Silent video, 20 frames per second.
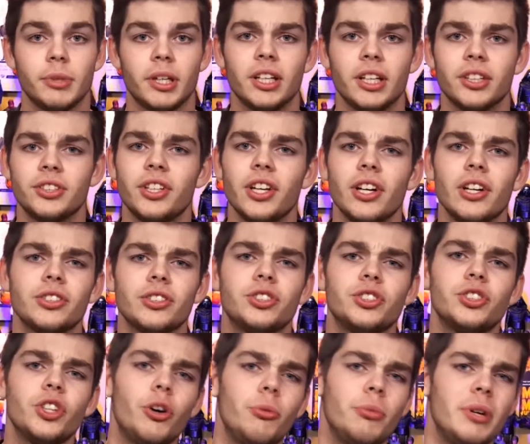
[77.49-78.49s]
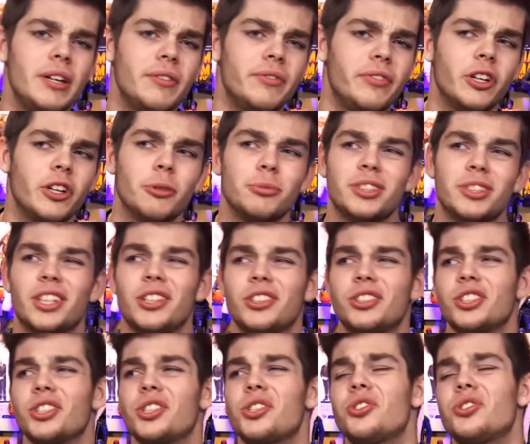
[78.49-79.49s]
Because there are so many films that
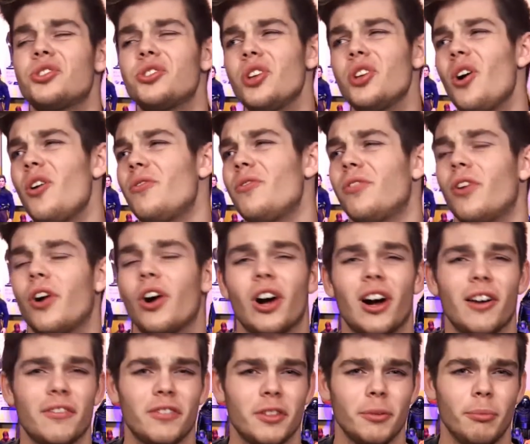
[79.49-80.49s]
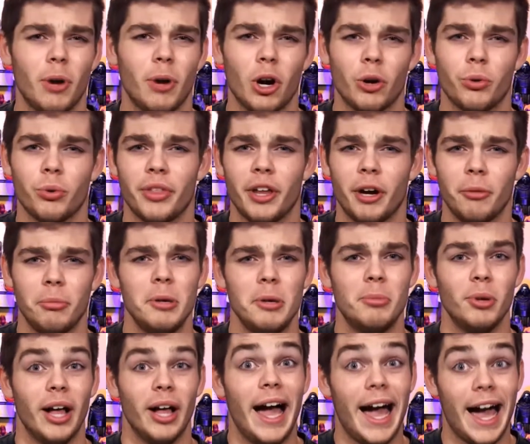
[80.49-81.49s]
are just so far off the mark with how
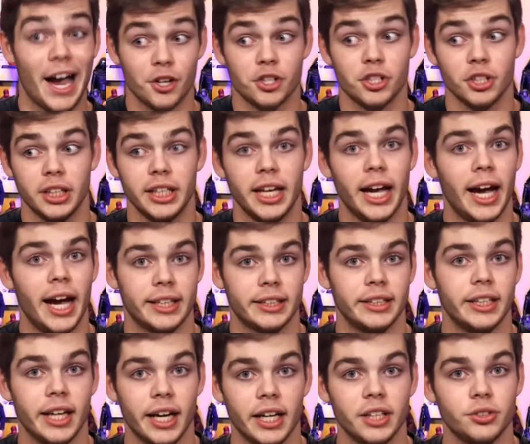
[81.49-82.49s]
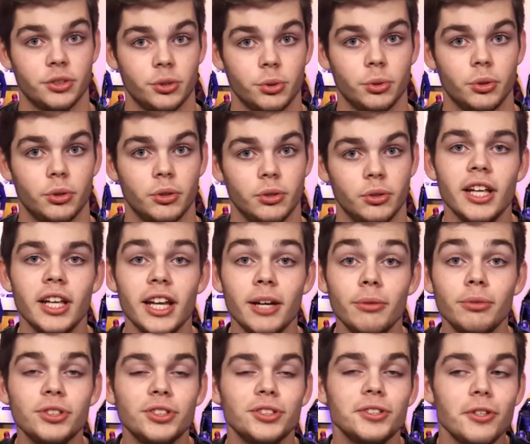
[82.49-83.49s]
people actually act in high school. And
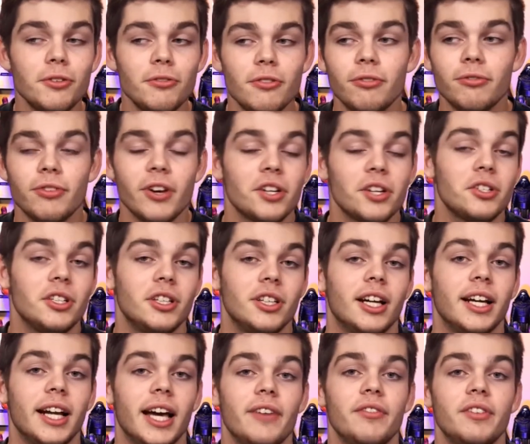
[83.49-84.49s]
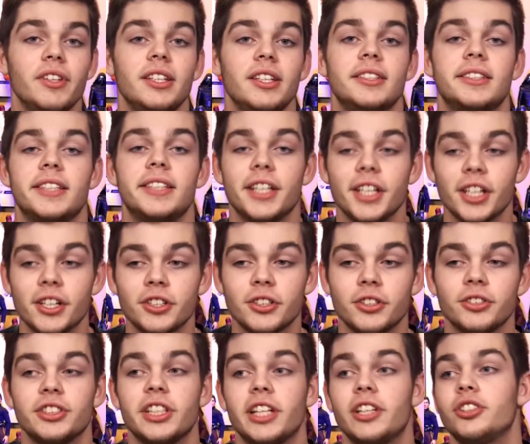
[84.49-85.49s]
it was so refreshing not having these
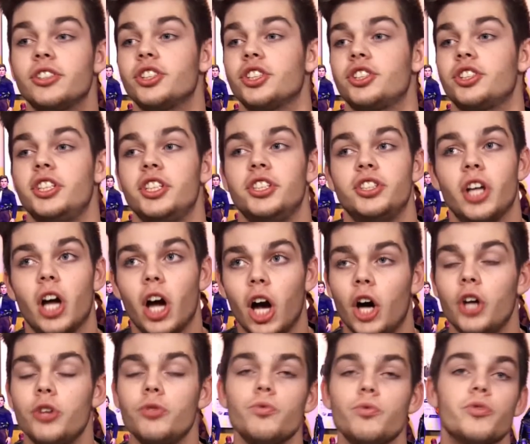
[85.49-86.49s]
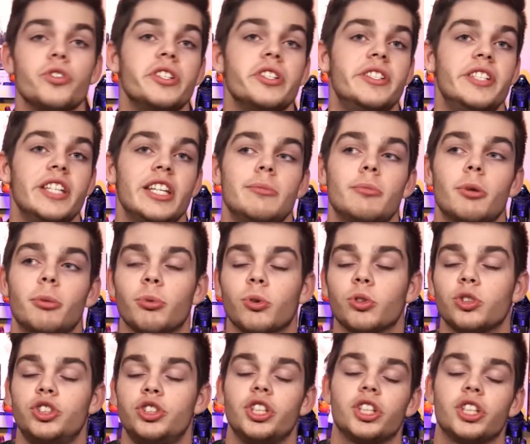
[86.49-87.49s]
characters that are just these
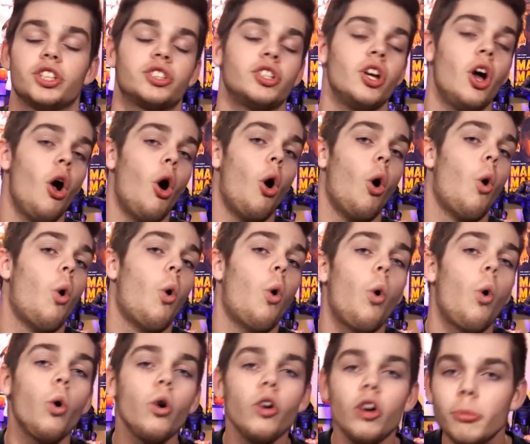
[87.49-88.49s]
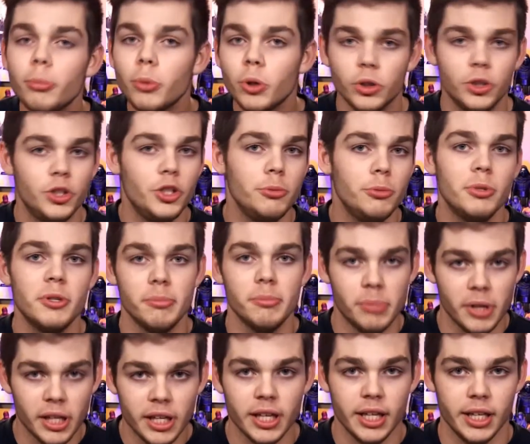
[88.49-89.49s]
unredeemable, just horrible human
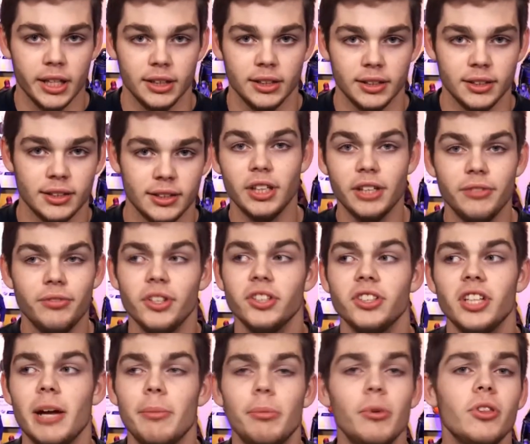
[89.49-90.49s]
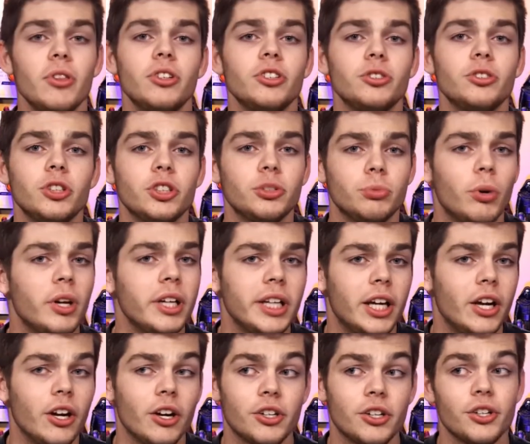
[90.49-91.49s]
beings. Like, for example, there's this one
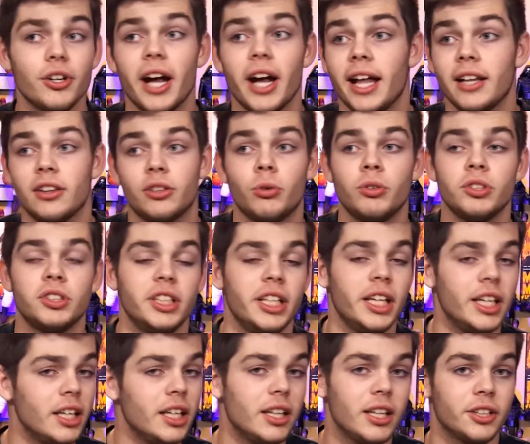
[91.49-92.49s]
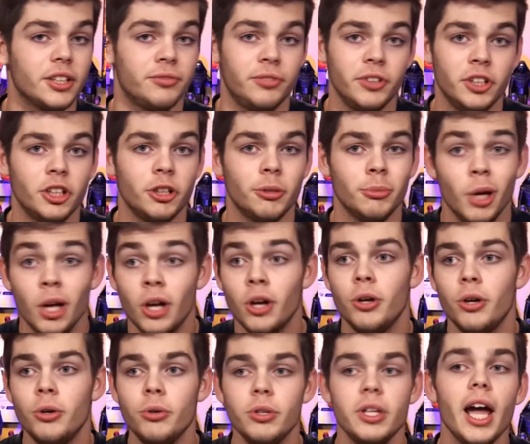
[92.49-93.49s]
character at towards the end of this film
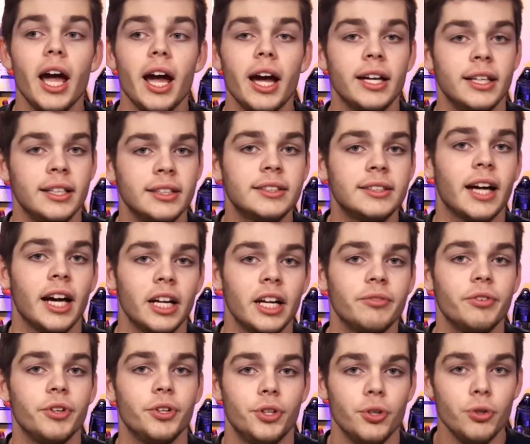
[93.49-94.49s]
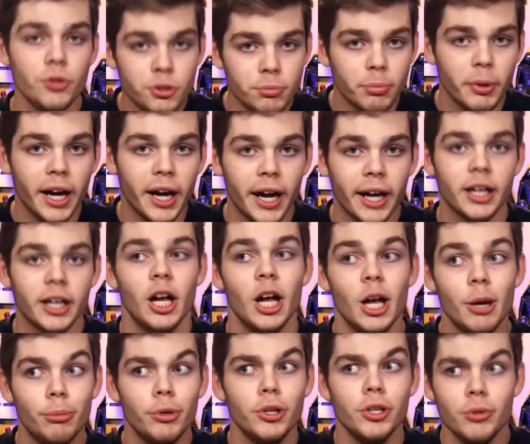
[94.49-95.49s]
who, yeah, he's kind of a douchebag,
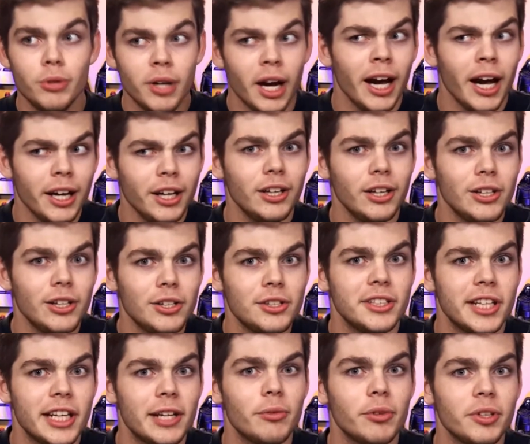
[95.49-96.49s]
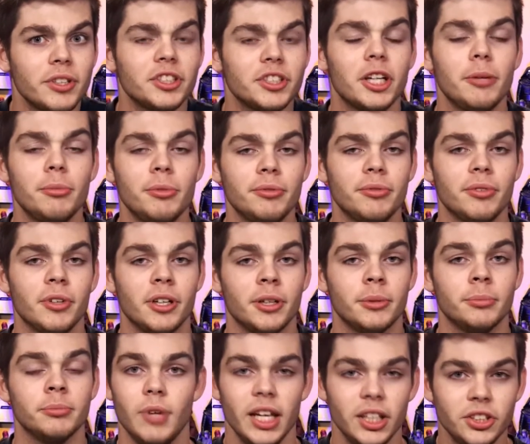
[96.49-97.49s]
but you kind of understand where he's coming
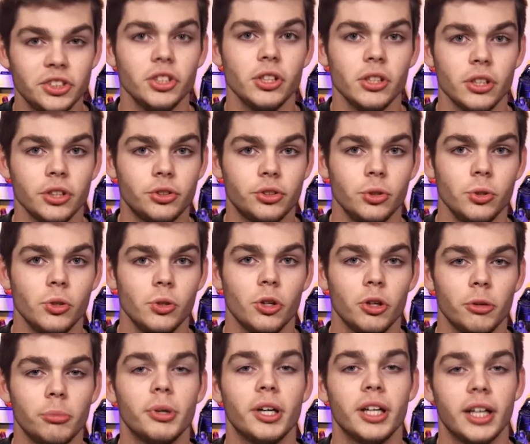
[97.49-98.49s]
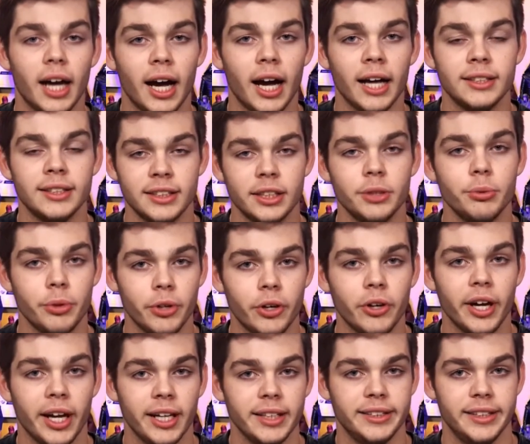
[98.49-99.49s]
from. He's still a tool, but I see where
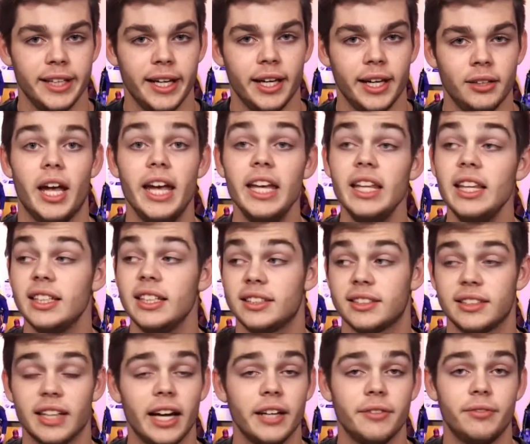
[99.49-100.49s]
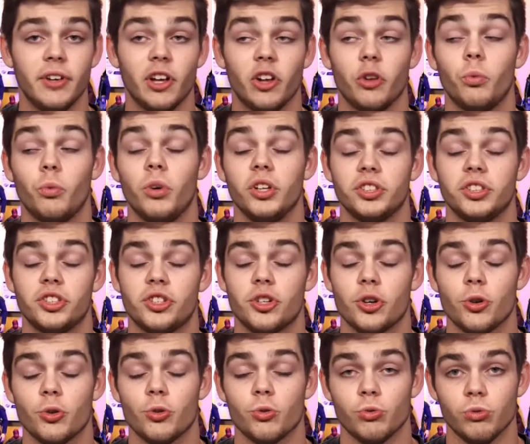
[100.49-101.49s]
your head's at. Hailee Steinfeld was
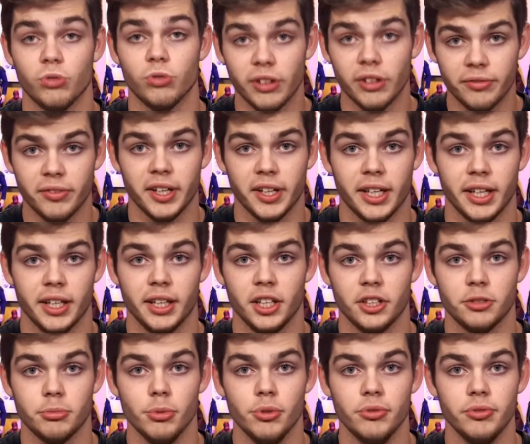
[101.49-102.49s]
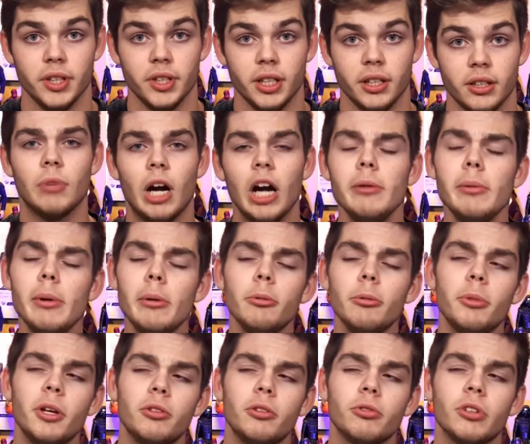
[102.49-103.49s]
terrific in this movie. I
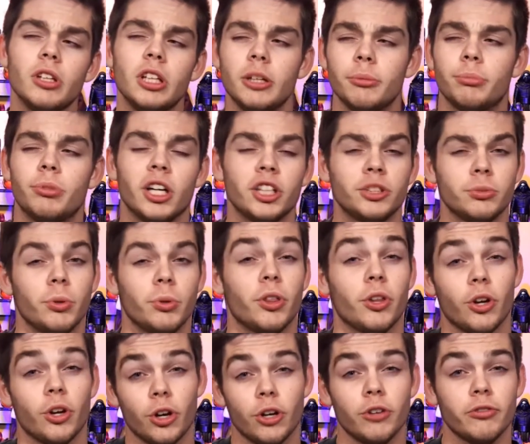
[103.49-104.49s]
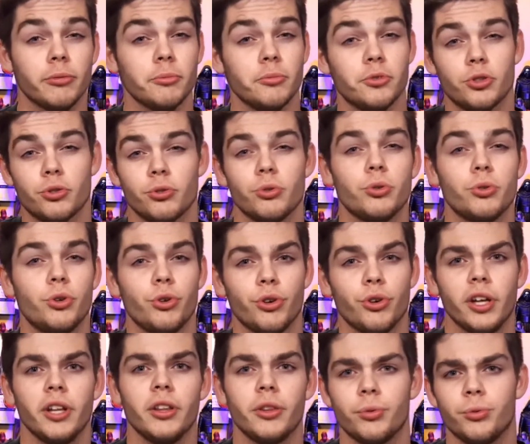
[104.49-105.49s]
remember being really impressed with her from True
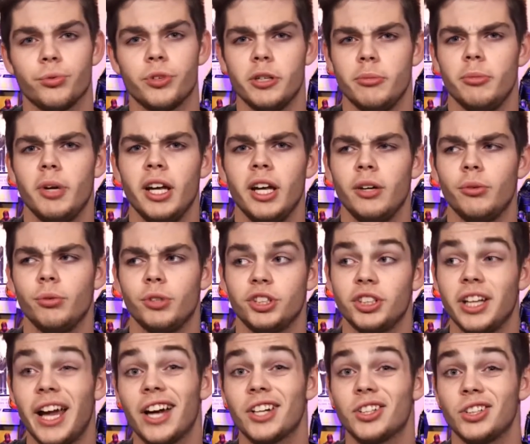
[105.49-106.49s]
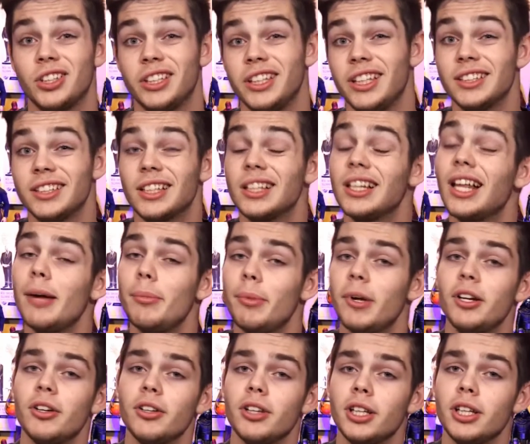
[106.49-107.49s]
Grit, the remake, which actually is a lot
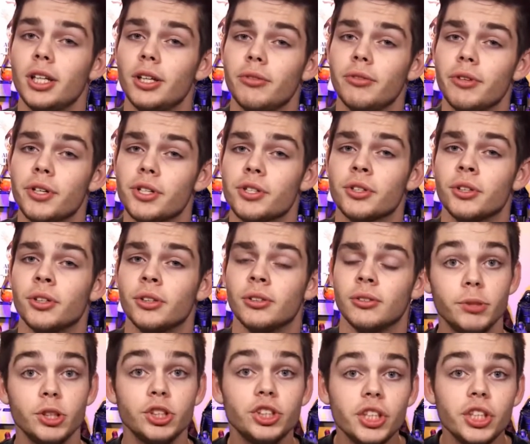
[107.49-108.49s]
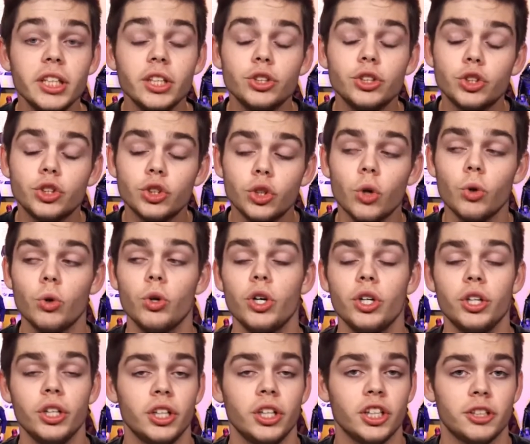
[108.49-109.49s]
better than the original. But she is so
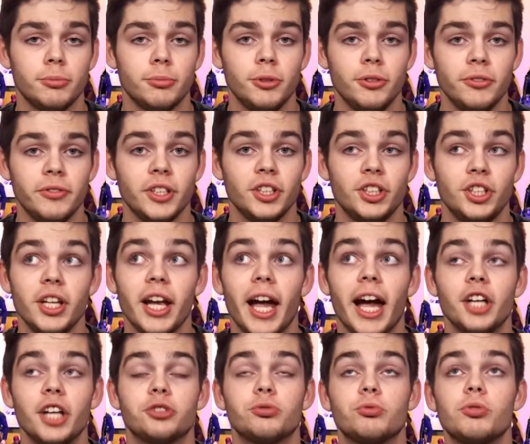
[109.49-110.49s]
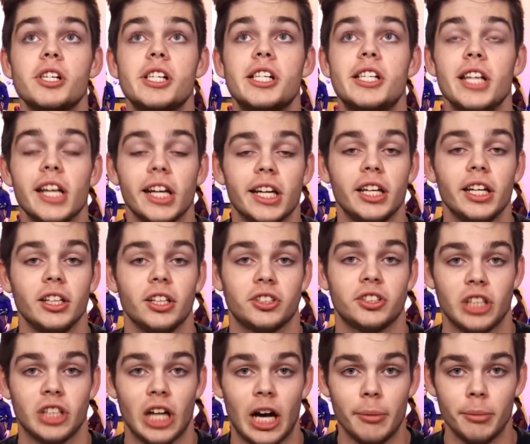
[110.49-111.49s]
good in this movie. She has
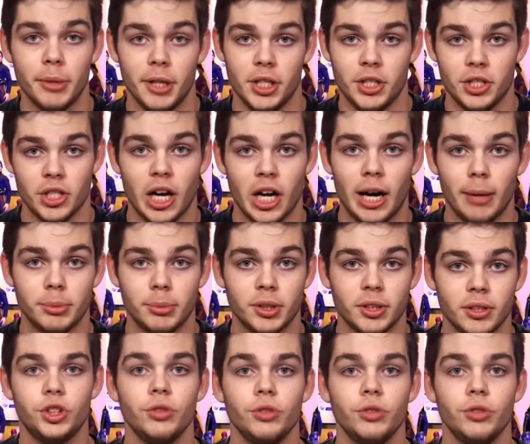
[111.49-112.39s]
ridiculous comedy chops.